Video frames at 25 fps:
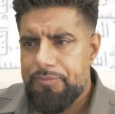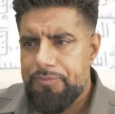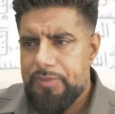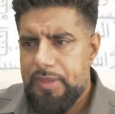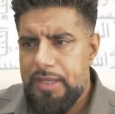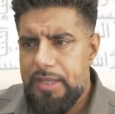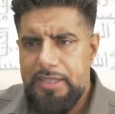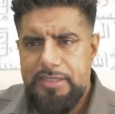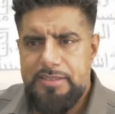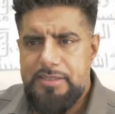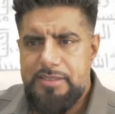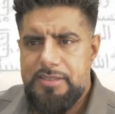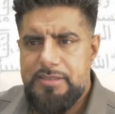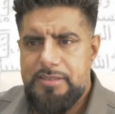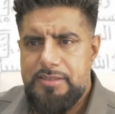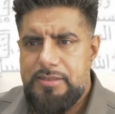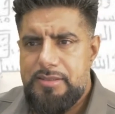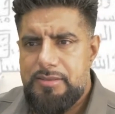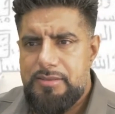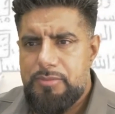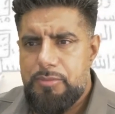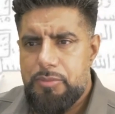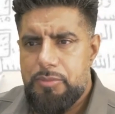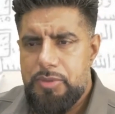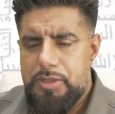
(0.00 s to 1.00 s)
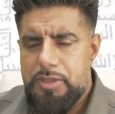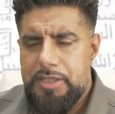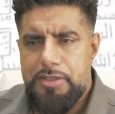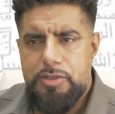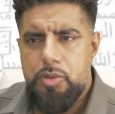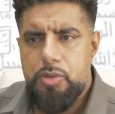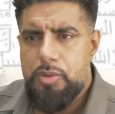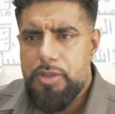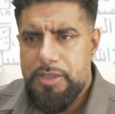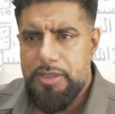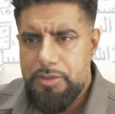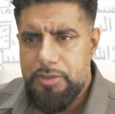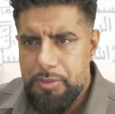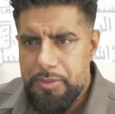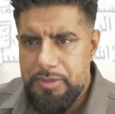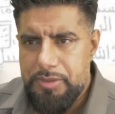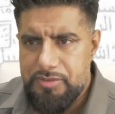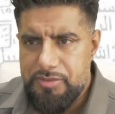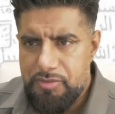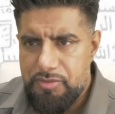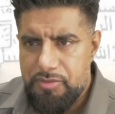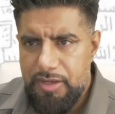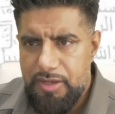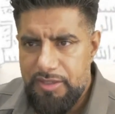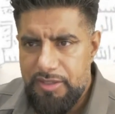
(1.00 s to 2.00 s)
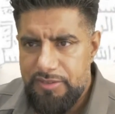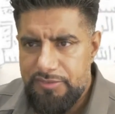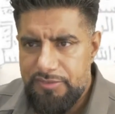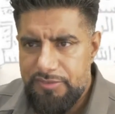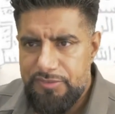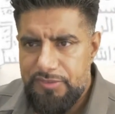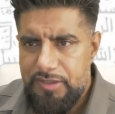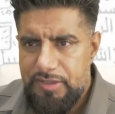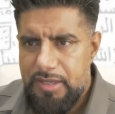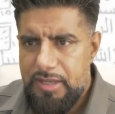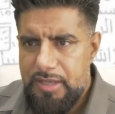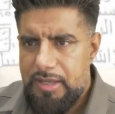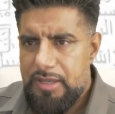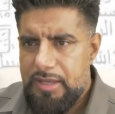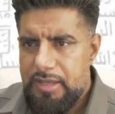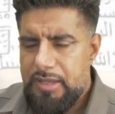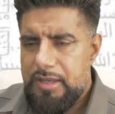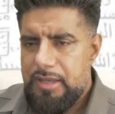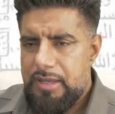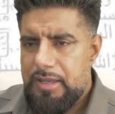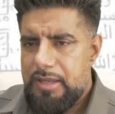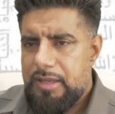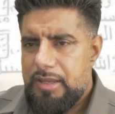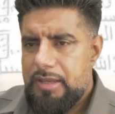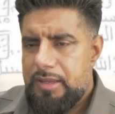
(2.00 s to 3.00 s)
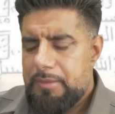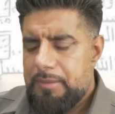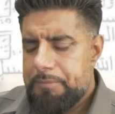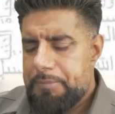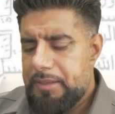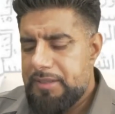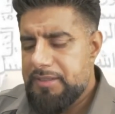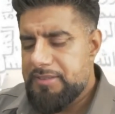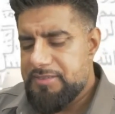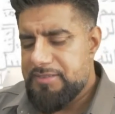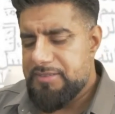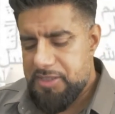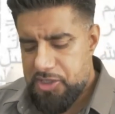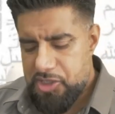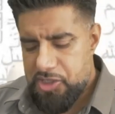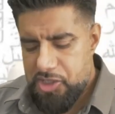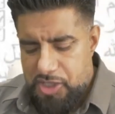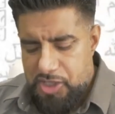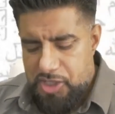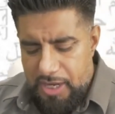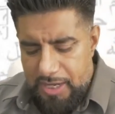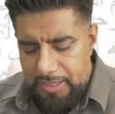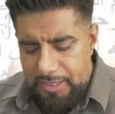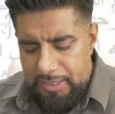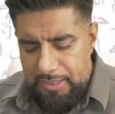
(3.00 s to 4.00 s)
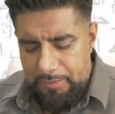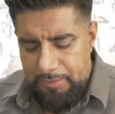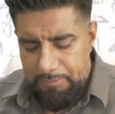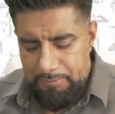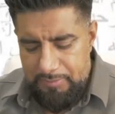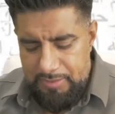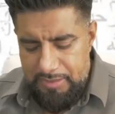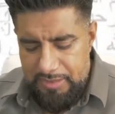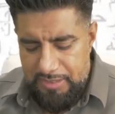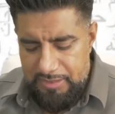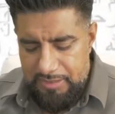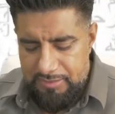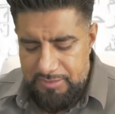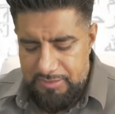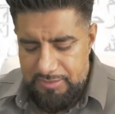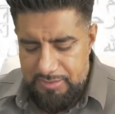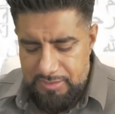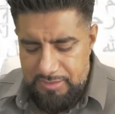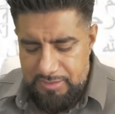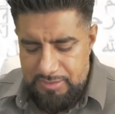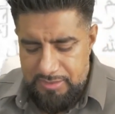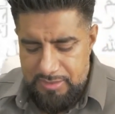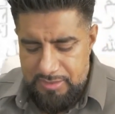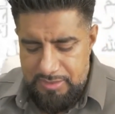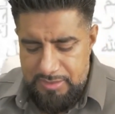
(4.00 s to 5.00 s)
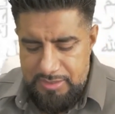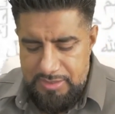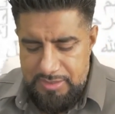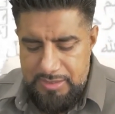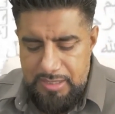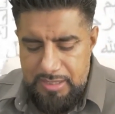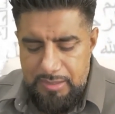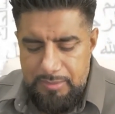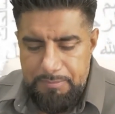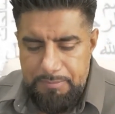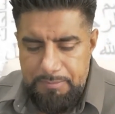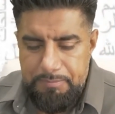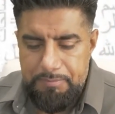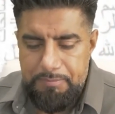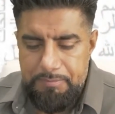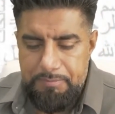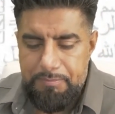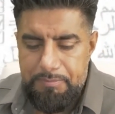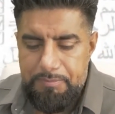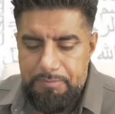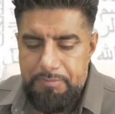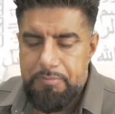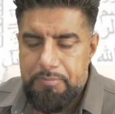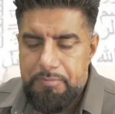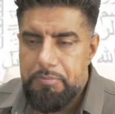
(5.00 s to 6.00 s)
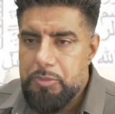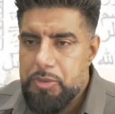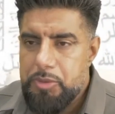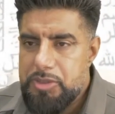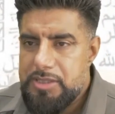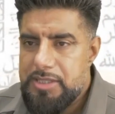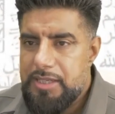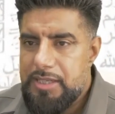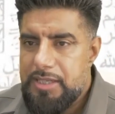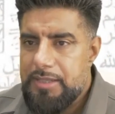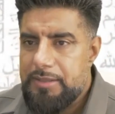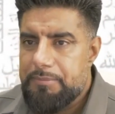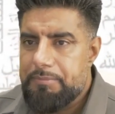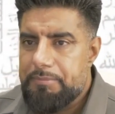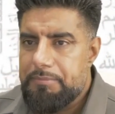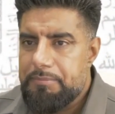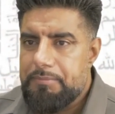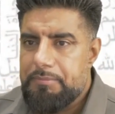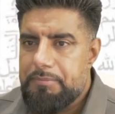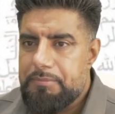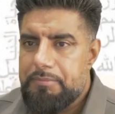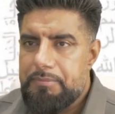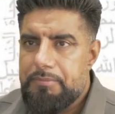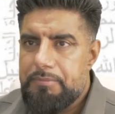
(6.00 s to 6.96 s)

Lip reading: it just he took it to his grave but it's a shame that some Muslim